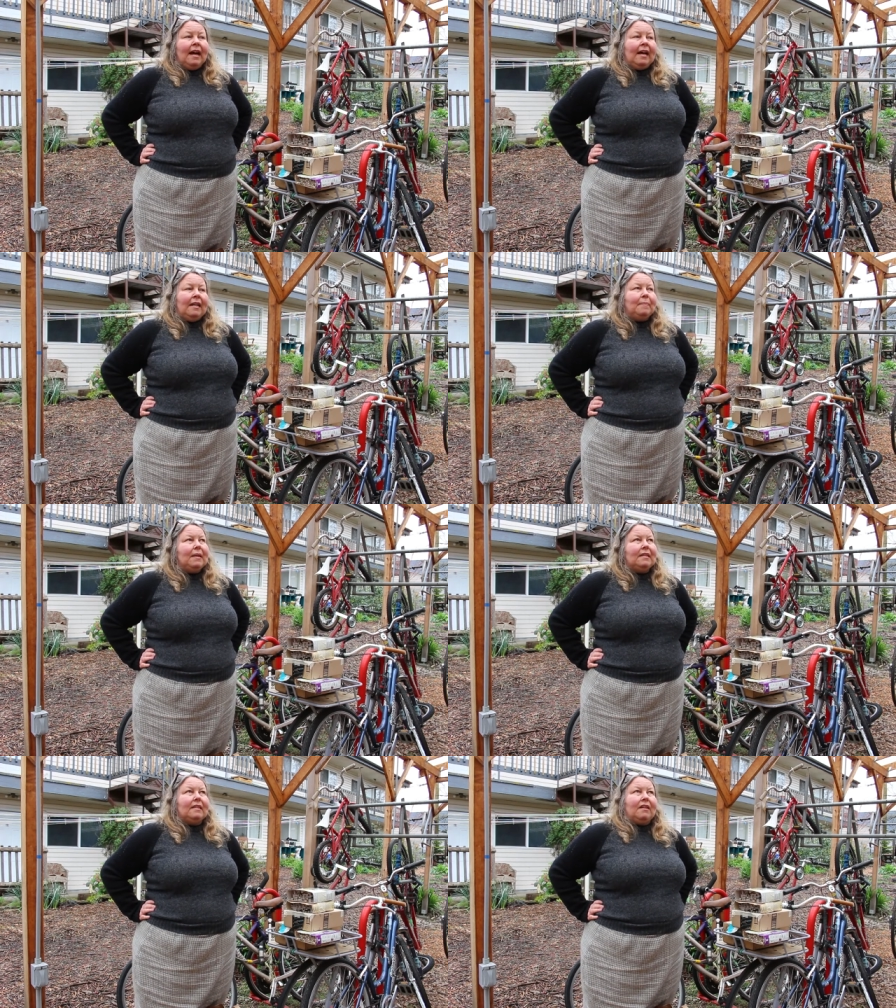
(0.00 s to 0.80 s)

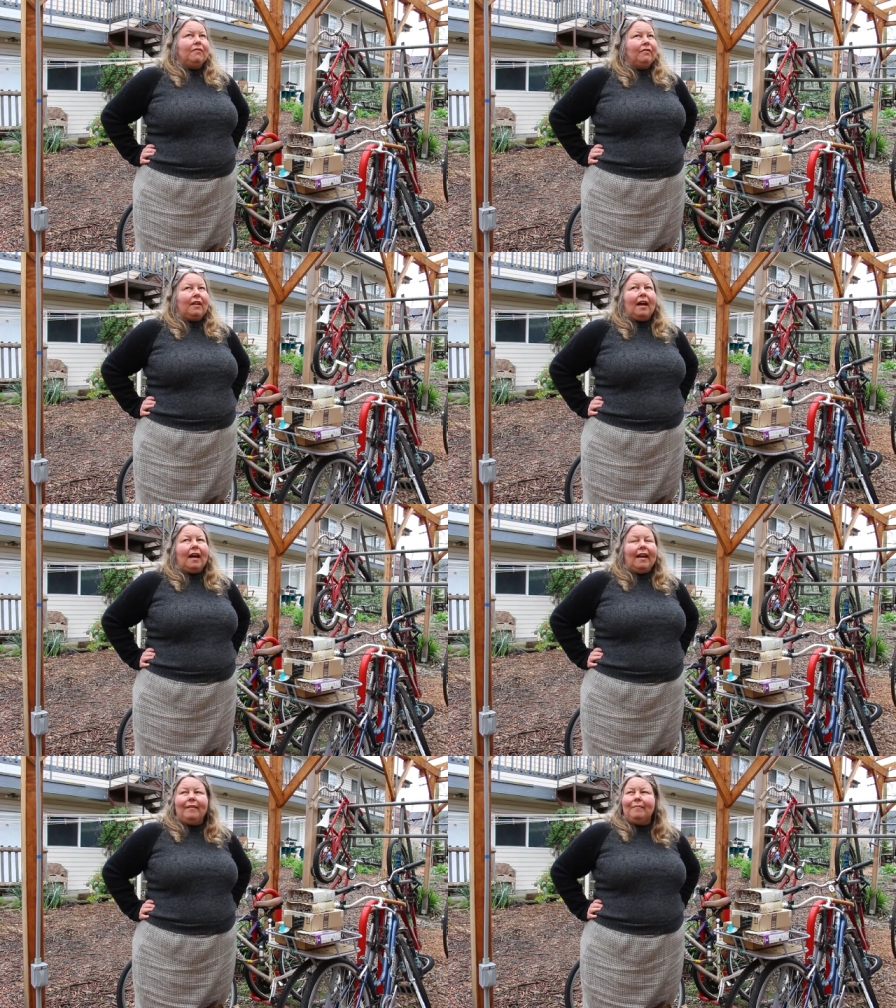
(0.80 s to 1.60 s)
Honeybees can
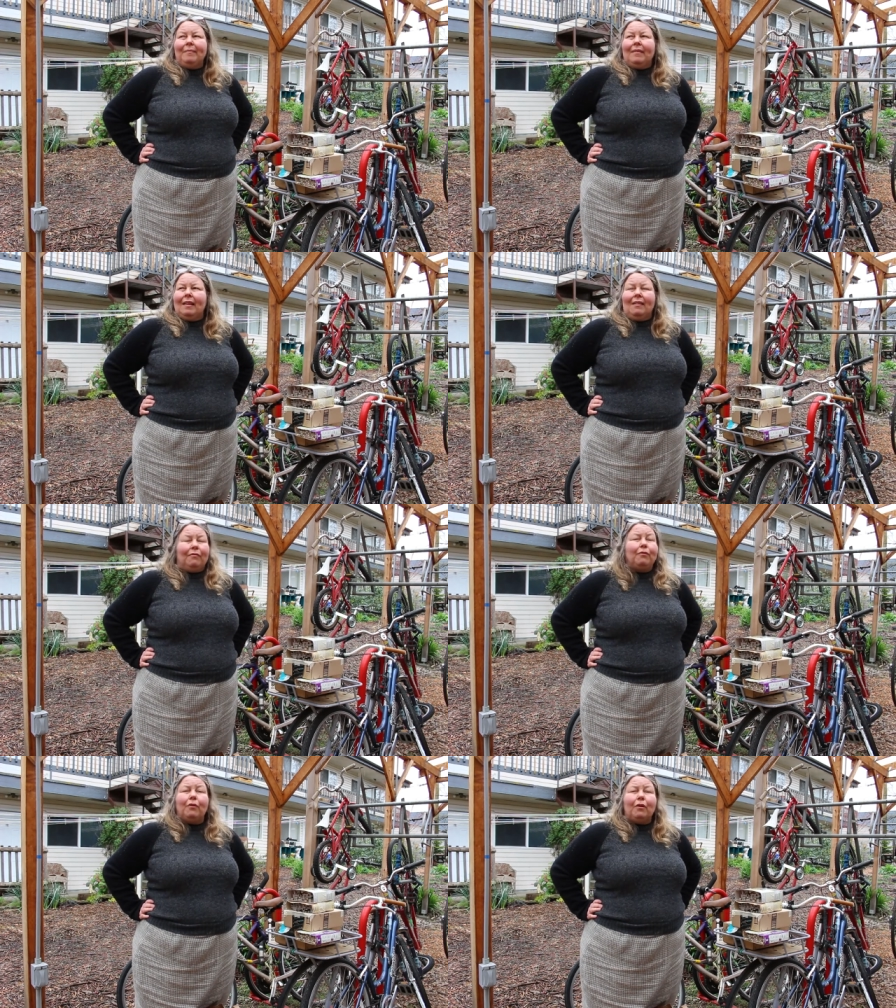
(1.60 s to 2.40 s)
fly
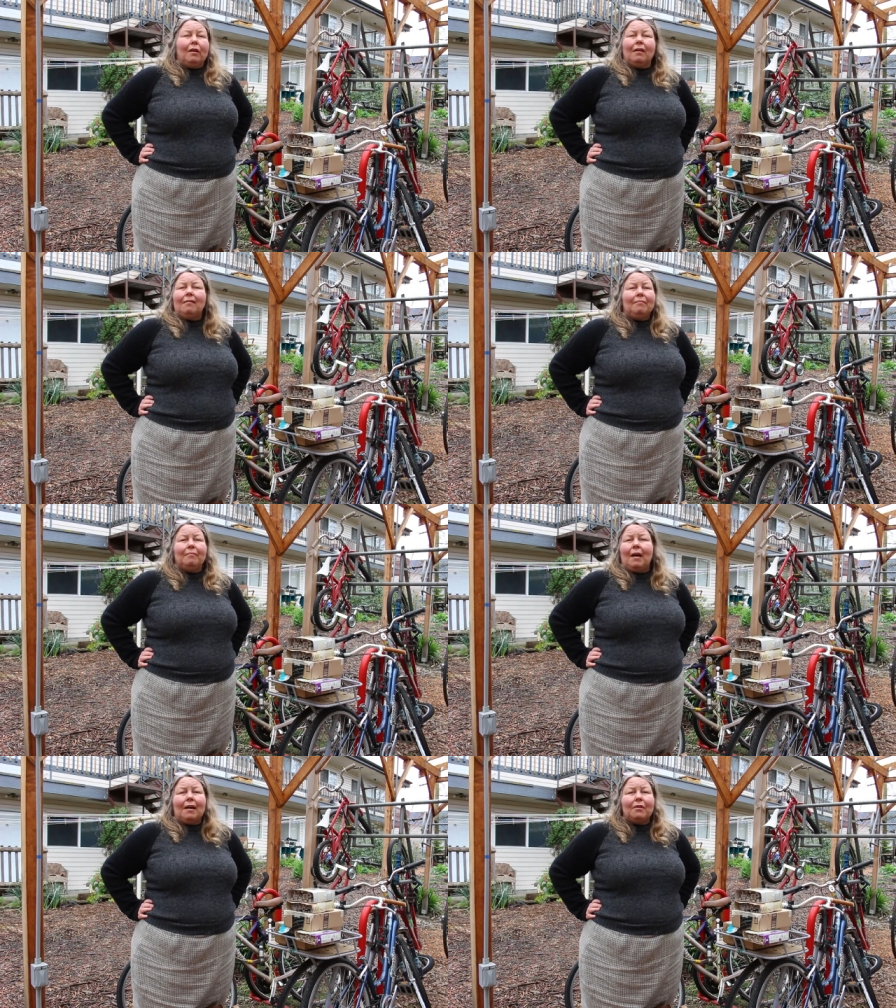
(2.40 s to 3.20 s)
four
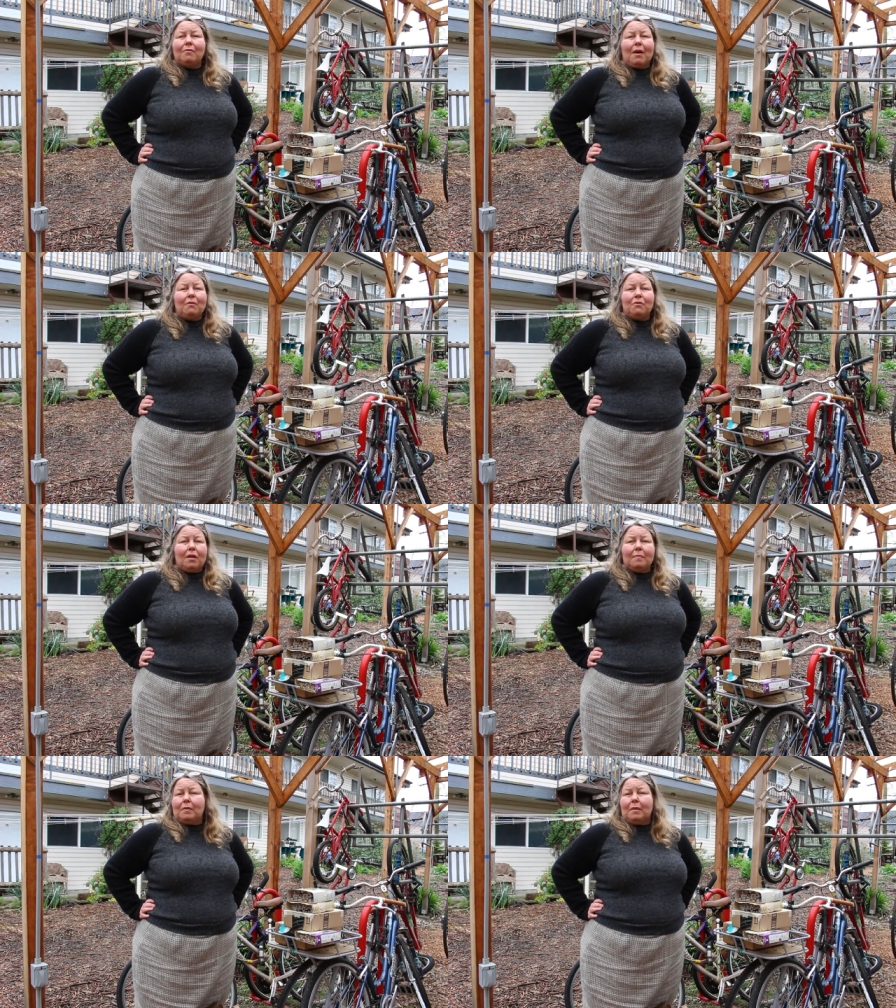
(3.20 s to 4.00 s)
miles round trip,